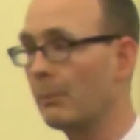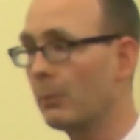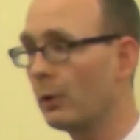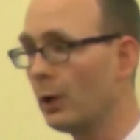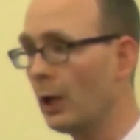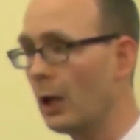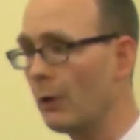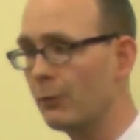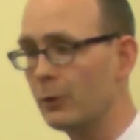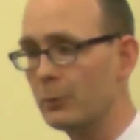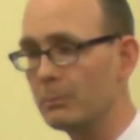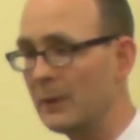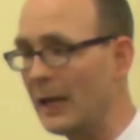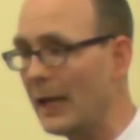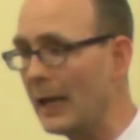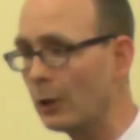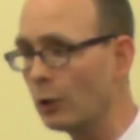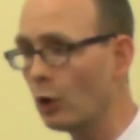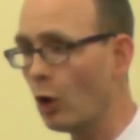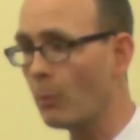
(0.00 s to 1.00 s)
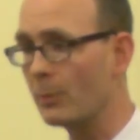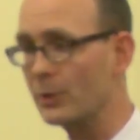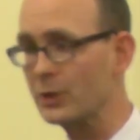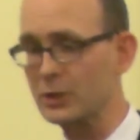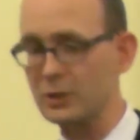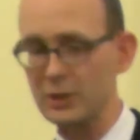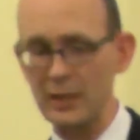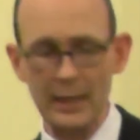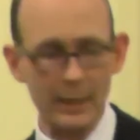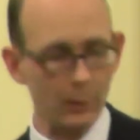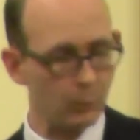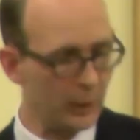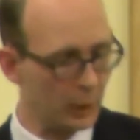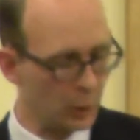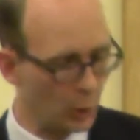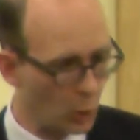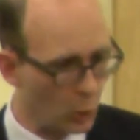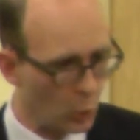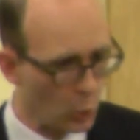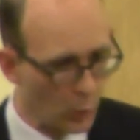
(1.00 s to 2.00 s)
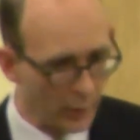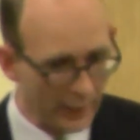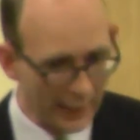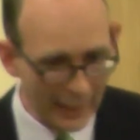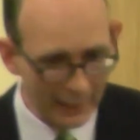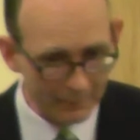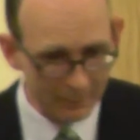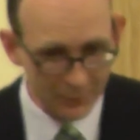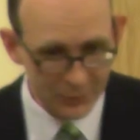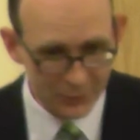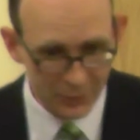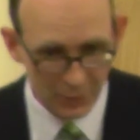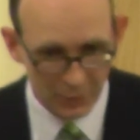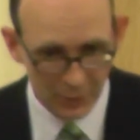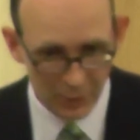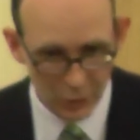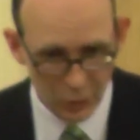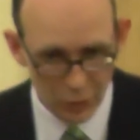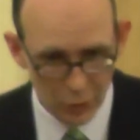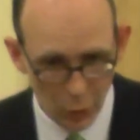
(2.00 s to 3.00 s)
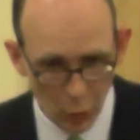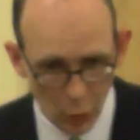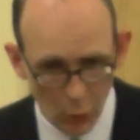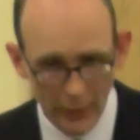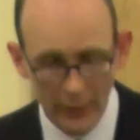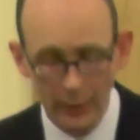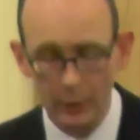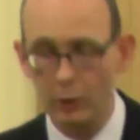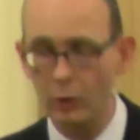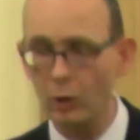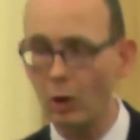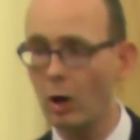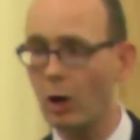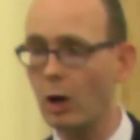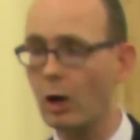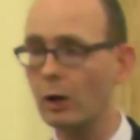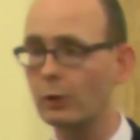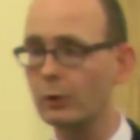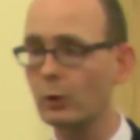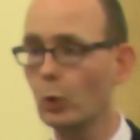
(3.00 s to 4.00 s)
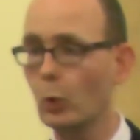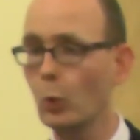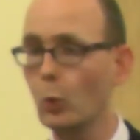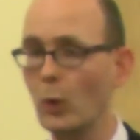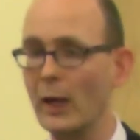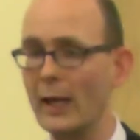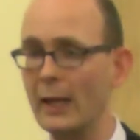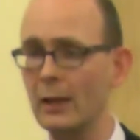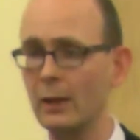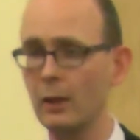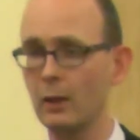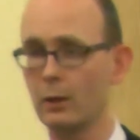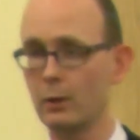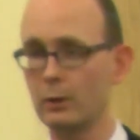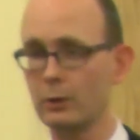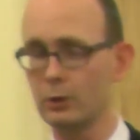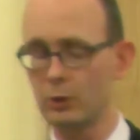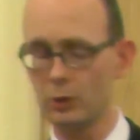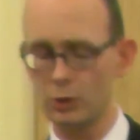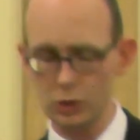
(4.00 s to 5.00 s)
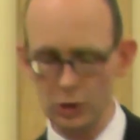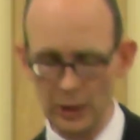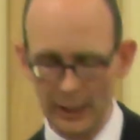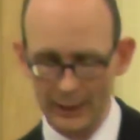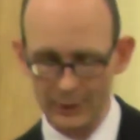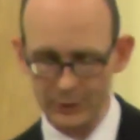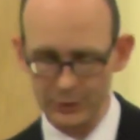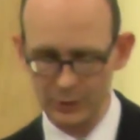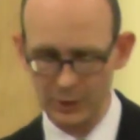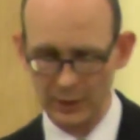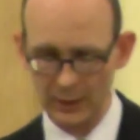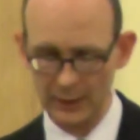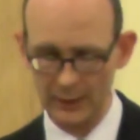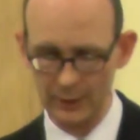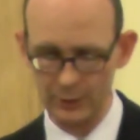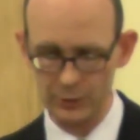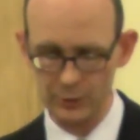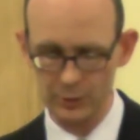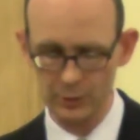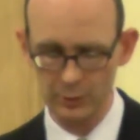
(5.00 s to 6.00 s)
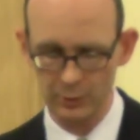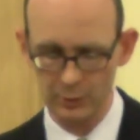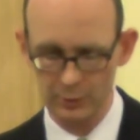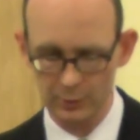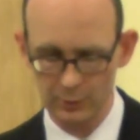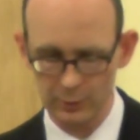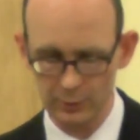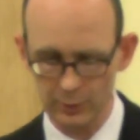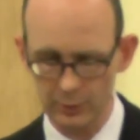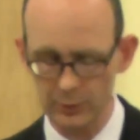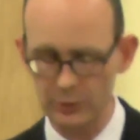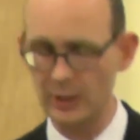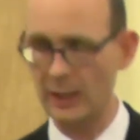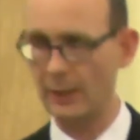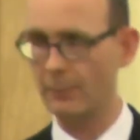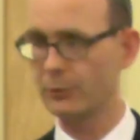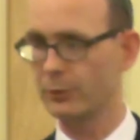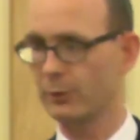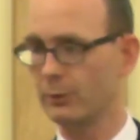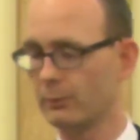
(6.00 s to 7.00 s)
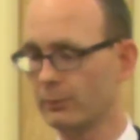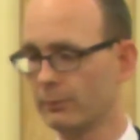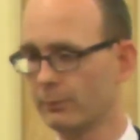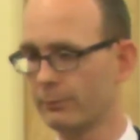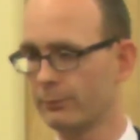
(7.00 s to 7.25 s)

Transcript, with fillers: And beloved, make no mistake, we know what happens in this story. God will chastise Samson.